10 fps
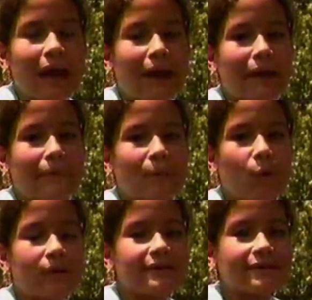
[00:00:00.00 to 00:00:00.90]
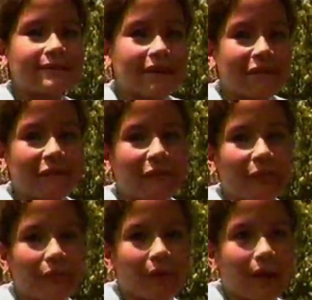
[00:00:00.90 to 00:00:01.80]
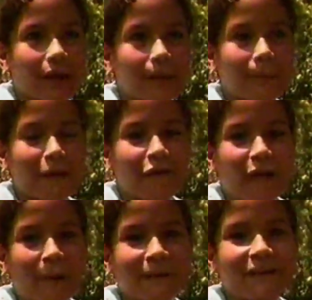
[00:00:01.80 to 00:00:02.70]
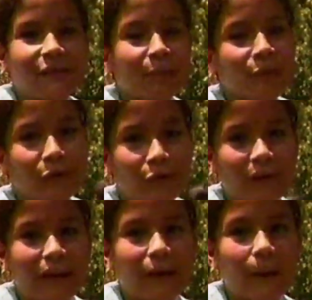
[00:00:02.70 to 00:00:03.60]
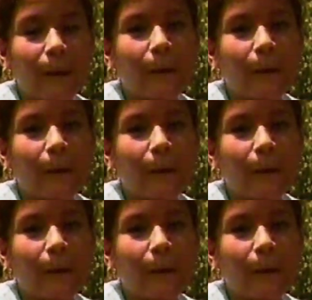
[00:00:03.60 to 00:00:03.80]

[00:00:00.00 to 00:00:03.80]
I'm going to the seventh grade. My family's from Puerto Rico.